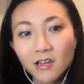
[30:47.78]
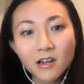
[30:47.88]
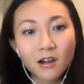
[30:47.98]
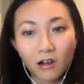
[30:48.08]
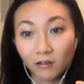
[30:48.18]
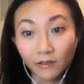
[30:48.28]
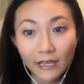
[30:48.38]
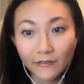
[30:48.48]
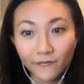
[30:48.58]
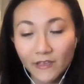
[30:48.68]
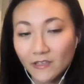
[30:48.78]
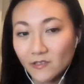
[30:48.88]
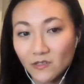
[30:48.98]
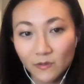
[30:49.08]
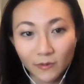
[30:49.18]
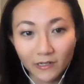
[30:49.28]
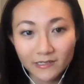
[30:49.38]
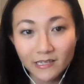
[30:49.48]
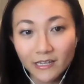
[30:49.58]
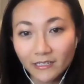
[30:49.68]
her life is super
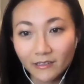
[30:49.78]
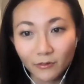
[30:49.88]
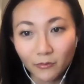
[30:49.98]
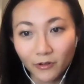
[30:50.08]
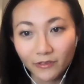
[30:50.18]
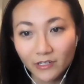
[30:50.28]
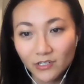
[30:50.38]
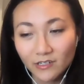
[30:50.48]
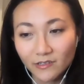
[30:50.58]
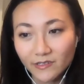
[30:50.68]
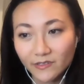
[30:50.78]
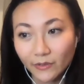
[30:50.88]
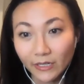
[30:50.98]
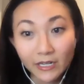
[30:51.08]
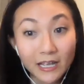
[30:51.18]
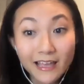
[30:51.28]
exciting and the work that she does is great,